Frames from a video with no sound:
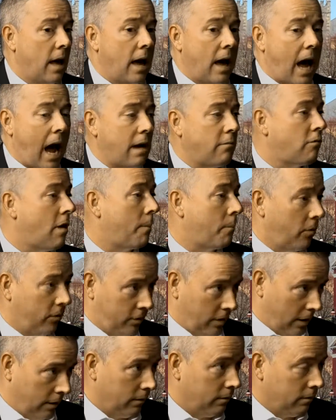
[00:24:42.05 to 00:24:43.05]
I
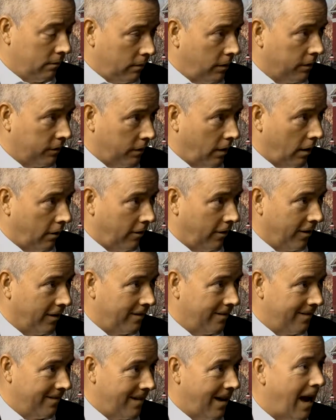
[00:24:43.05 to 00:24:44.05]
represent this area.
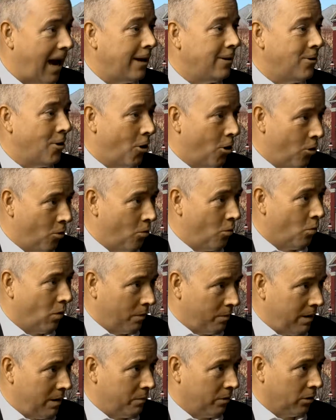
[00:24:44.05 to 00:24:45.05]
I know what
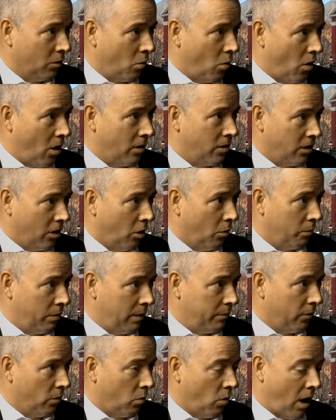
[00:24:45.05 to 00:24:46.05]
people
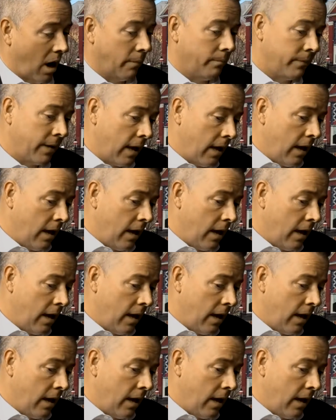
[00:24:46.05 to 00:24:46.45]
want."